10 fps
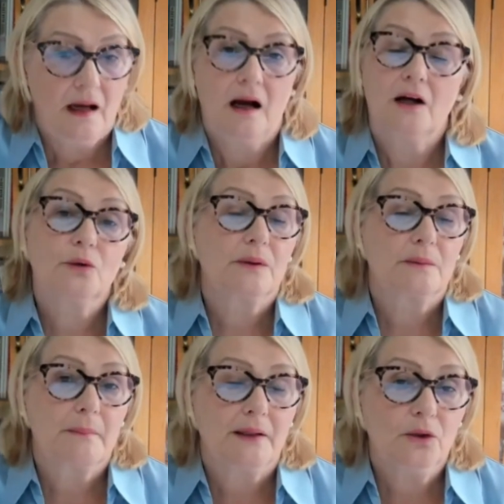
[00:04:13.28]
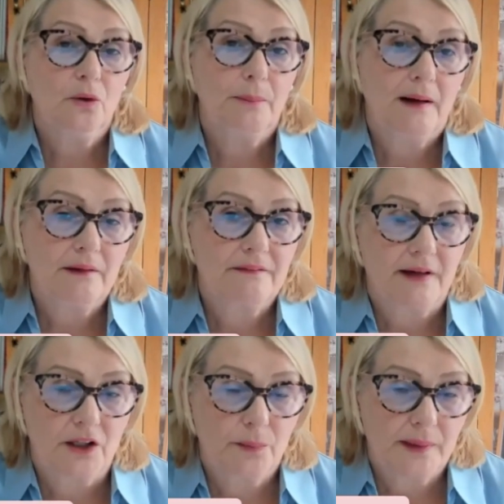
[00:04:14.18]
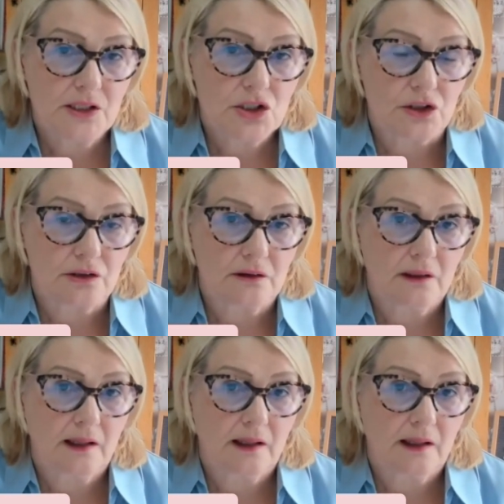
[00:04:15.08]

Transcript: And with manual bowel evacuation,